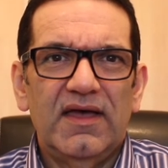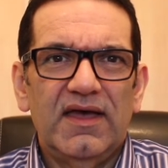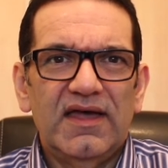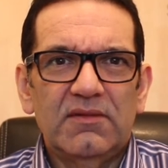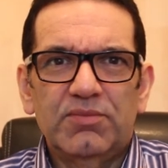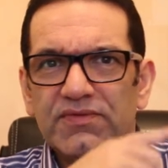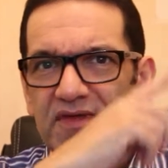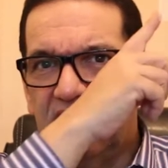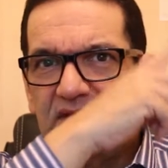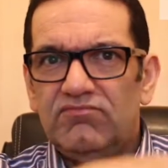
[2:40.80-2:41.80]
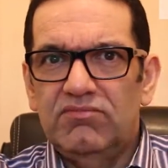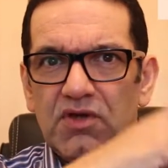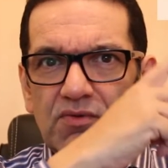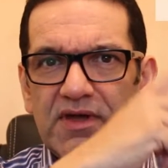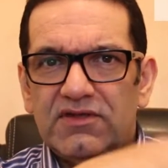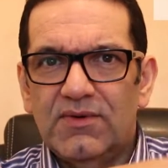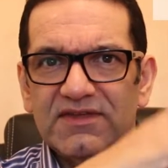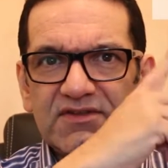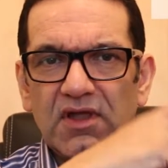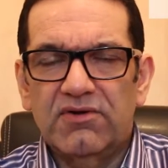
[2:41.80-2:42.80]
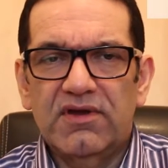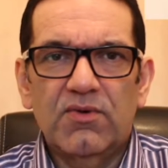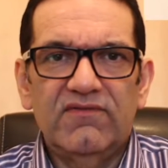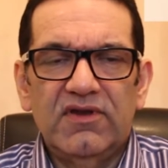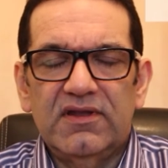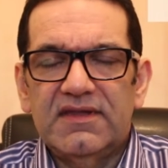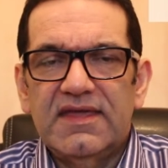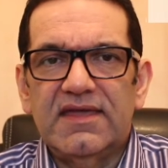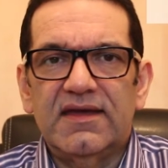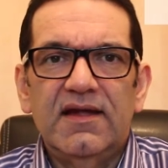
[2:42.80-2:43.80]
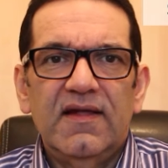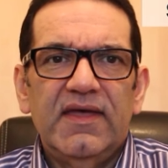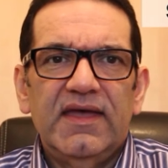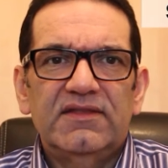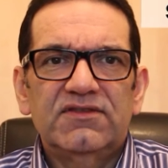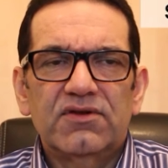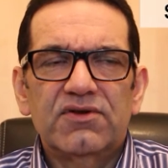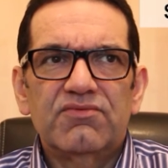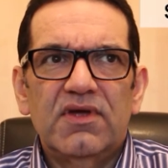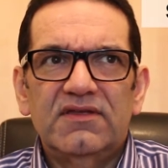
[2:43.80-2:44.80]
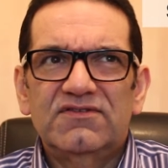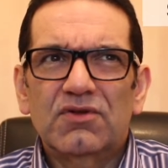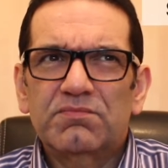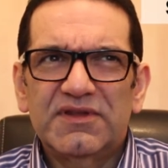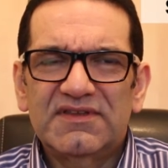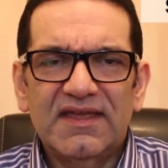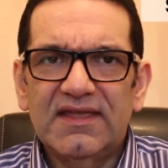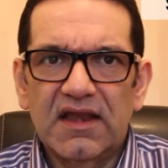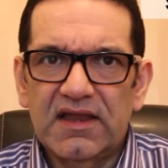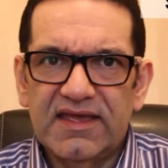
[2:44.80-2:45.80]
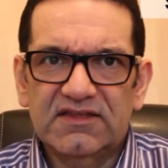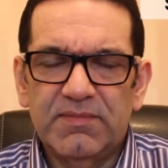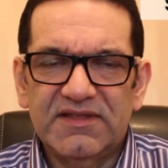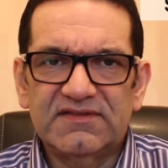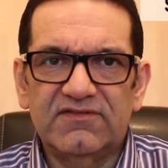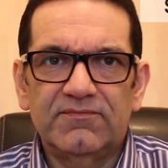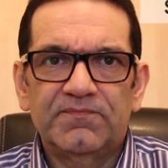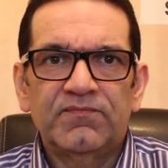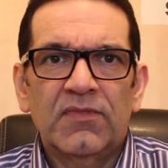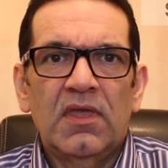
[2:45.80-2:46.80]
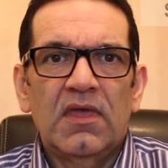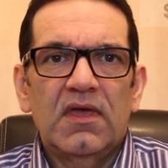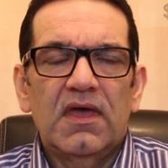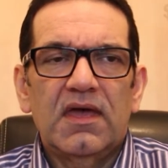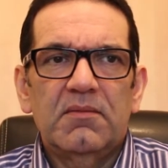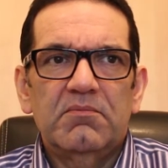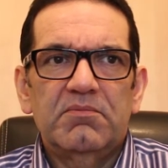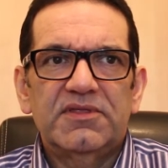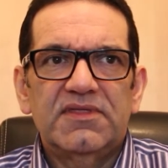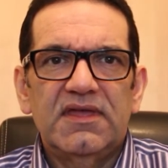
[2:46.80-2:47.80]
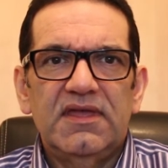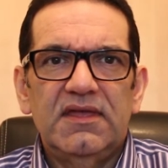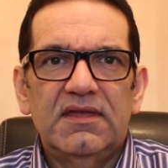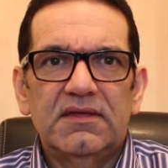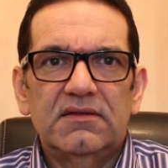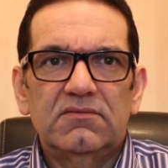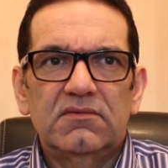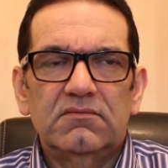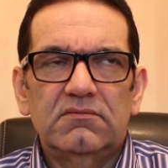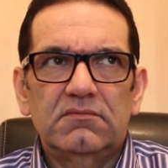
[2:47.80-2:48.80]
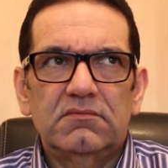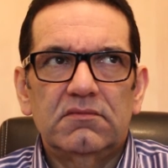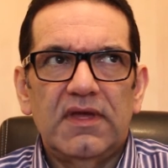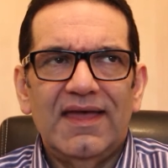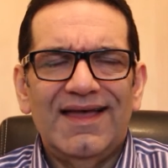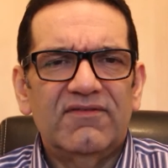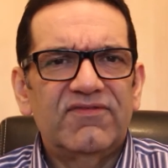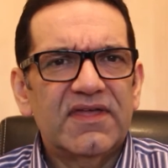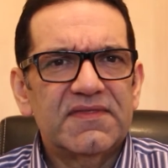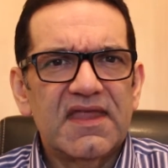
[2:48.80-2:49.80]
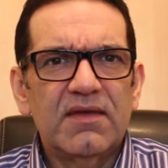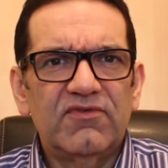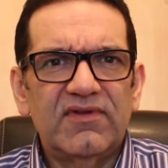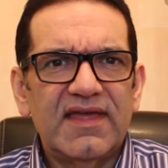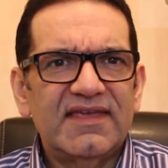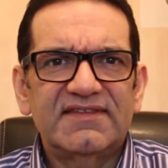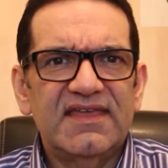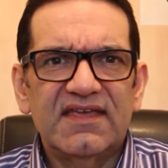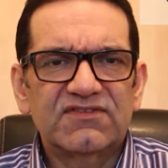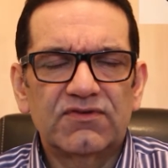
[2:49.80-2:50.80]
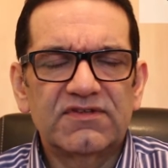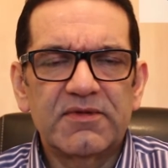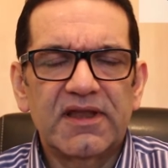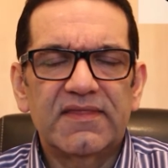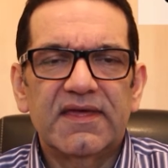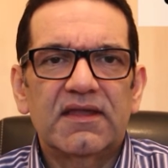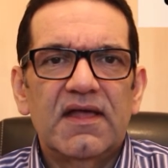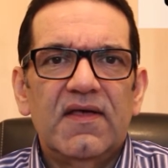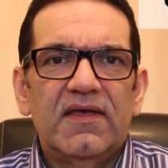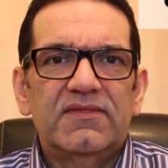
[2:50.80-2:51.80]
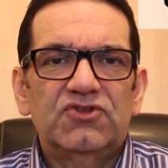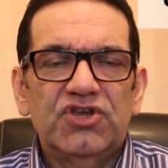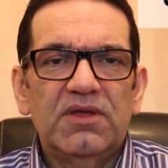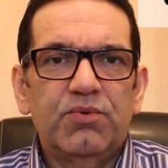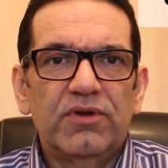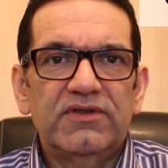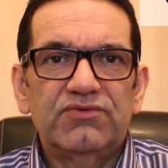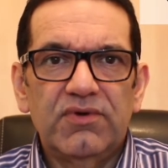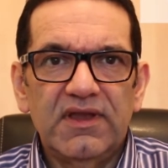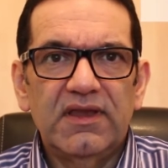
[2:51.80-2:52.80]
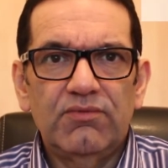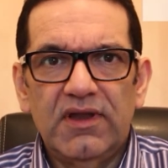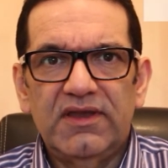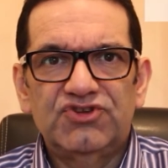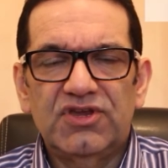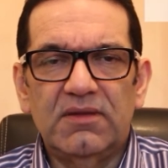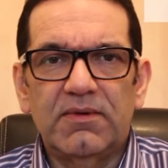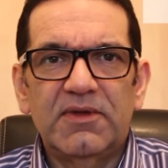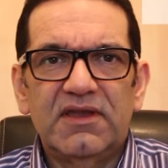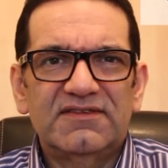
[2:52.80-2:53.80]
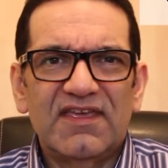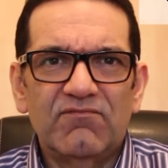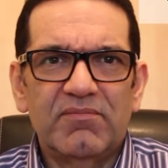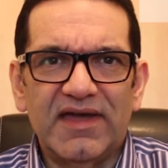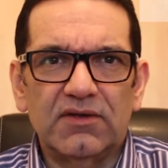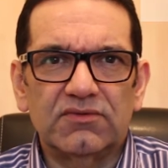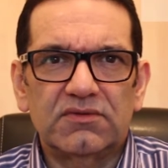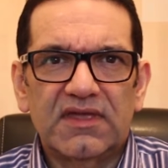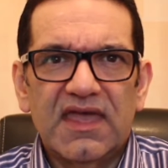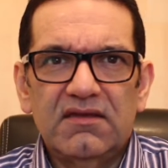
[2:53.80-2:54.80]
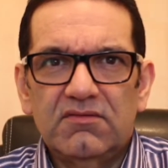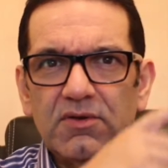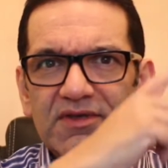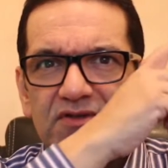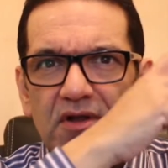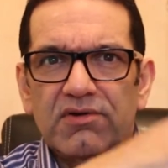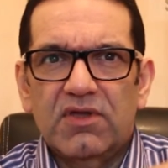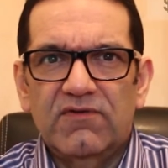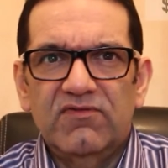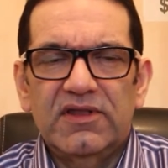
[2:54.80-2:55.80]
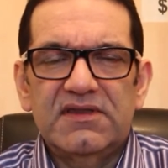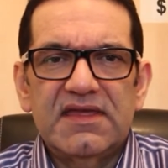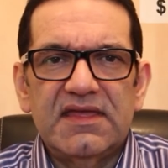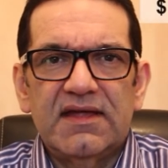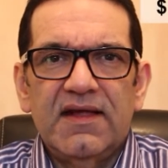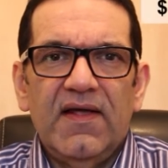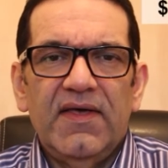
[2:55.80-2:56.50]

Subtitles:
and I'll put the US dollar equivalent here. It's not particularly expensive, but I forget the name of it, SES or something like that. The cheap one is really, really cheap. I mean, £7, again US dollar equivalent here.